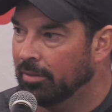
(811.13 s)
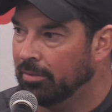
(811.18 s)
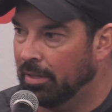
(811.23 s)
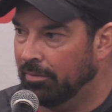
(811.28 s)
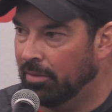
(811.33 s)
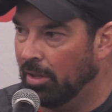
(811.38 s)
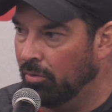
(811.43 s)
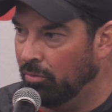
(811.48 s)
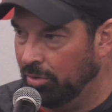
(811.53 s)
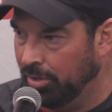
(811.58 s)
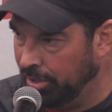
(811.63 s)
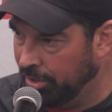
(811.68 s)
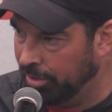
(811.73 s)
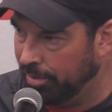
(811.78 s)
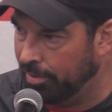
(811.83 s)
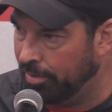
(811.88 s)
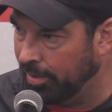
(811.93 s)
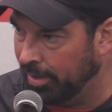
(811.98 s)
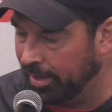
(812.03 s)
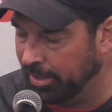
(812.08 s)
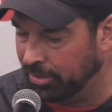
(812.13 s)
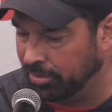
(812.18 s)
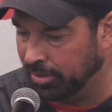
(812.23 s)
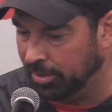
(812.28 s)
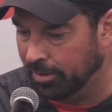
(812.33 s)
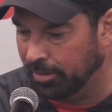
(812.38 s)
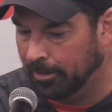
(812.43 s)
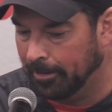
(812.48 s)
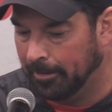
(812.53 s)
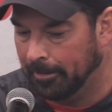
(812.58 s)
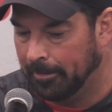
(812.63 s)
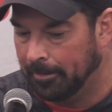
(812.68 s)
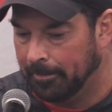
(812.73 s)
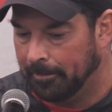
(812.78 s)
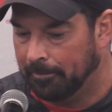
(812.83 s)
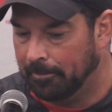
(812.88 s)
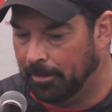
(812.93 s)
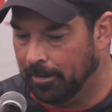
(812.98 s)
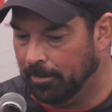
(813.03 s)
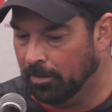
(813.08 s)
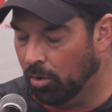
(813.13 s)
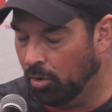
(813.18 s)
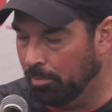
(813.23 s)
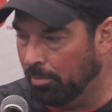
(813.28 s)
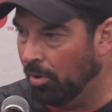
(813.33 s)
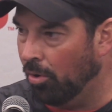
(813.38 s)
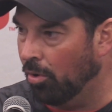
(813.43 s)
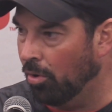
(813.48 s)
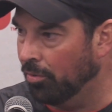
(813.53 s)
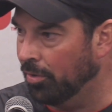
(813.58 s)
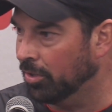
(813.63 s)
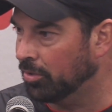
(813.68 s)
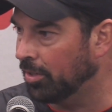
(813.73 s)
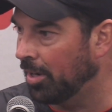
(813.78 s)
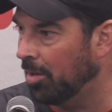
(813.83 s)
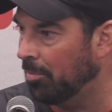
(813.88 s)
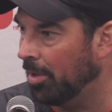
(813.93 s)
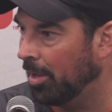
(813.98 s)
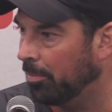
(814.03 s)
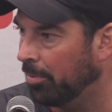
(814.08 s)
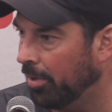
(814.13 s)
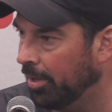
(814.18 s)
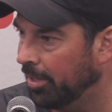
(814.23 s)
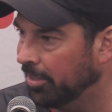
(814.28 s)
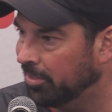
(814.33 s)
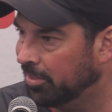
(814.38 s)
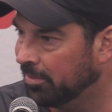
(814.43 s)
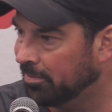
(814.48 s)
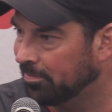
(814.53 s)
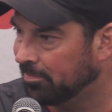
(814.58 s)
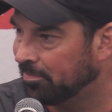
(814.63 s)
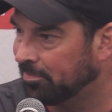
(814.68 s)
They've done really good things, and lo and behold, they're starting to make plays.